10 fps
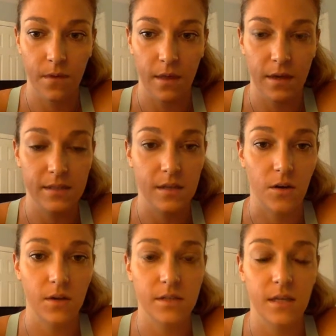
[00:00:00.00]
And like I said,
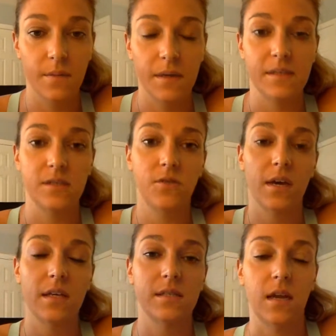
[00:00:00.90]
on a daily basis, like
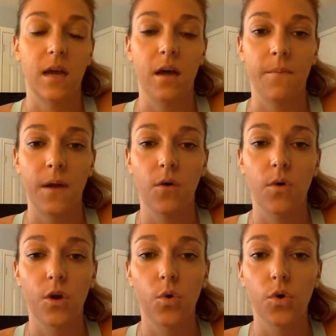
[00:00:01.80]
I said, I know
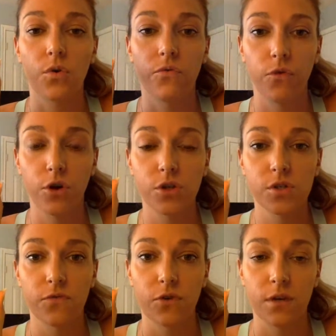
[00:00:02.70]
in Core de Force,
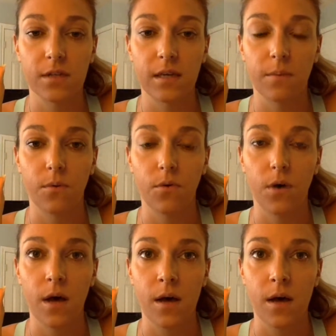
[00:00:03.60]
for example,